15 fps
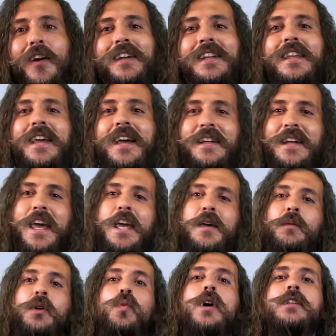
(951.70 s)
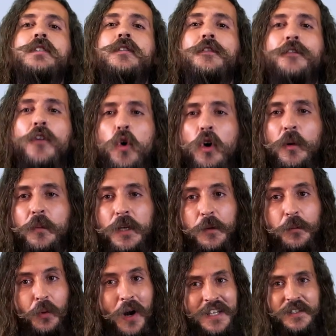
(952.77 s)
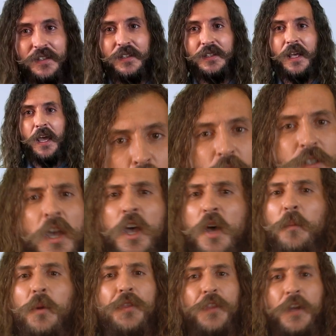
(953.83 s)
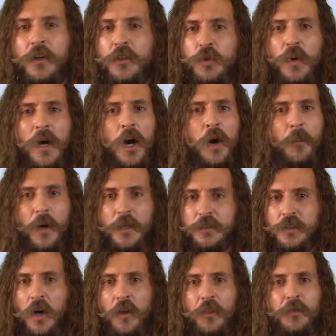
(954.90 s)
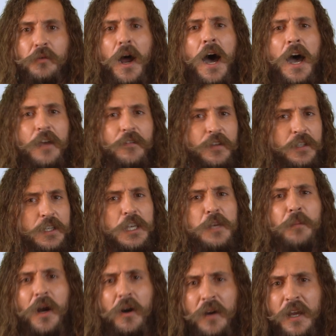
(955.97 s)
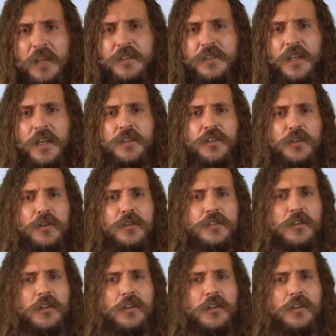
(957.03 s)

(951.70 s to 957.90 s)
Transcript: DNA, but wasn't formed in present day. Was put there to help us all thrive and keep our ancestors